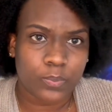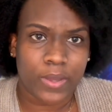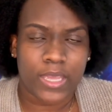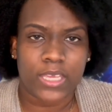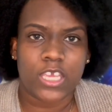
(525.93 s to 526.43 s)

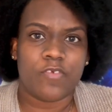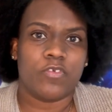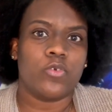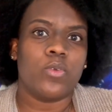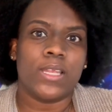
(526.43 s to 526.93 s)
But if
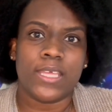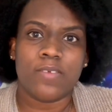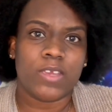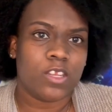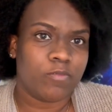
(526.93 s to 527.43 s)
you
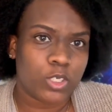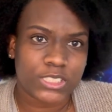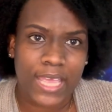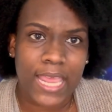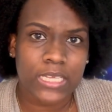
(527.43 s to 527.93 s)
live in the
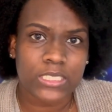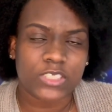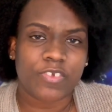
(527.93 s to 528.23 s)
Virgin Islands,